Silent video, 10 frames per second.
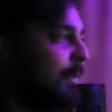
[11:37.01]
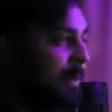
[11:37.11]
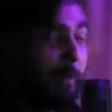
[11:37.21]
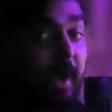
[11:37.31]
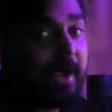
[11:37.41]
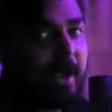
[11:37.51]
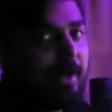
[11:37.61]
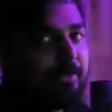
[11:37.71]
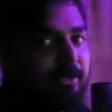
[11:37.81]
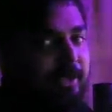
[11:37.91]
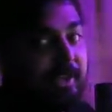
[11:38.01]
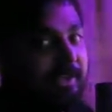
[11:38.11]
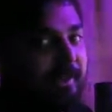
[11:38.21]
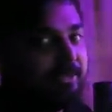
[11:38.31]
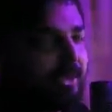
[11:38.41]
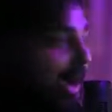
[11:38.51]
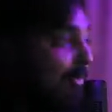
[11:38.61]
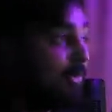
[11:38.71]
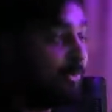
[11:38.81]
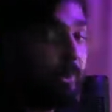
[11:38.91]
right now I'm just leading the
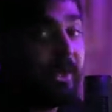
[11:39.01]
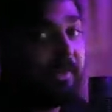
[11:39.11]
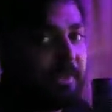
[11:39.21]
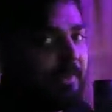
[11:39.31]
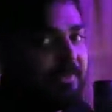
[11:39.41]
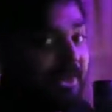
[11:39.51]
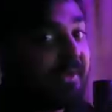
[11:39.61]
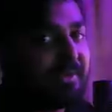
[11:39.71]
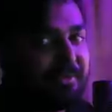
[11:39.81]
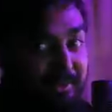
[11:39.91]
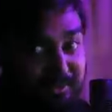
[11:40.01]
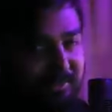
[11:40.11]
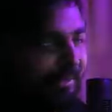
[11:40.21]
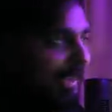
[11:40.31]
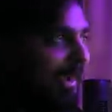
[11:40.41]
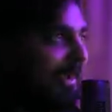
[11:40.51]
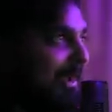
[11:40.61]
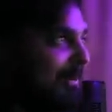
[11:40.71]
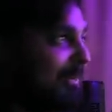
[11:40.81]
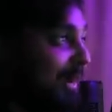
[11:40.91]
I'm just reading the objective list for that
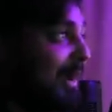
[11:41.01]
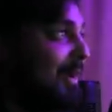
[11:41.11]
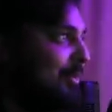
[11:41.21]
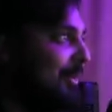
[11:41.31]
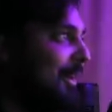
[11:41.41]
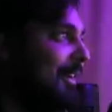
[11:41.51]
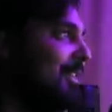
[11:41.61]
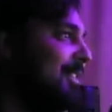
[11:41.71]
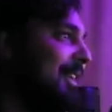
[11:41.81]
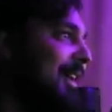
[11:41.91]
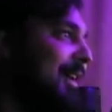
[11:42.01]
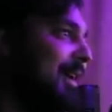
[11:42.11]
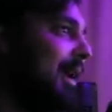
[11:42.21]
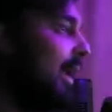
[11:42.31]
game. It's kind of fucking insanity.